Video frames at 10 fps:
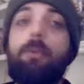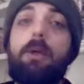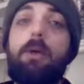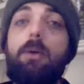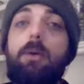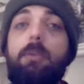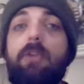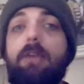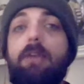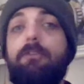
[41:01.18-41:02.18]
went out and it
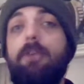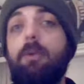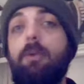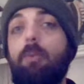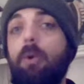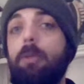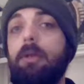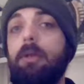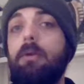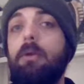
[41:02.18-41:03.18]
was like Finn,
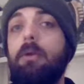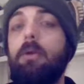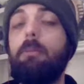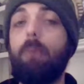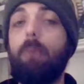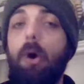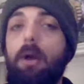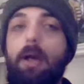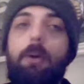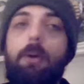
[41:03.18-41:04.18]
Roman,
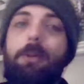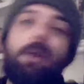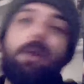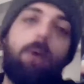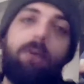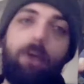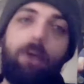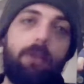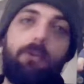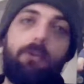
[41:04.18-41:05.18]
Braun, I would have been like, well,
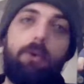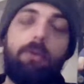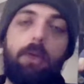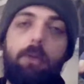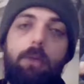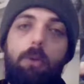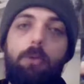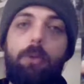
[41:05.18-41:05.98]
fuck, this is over. Like, Roman's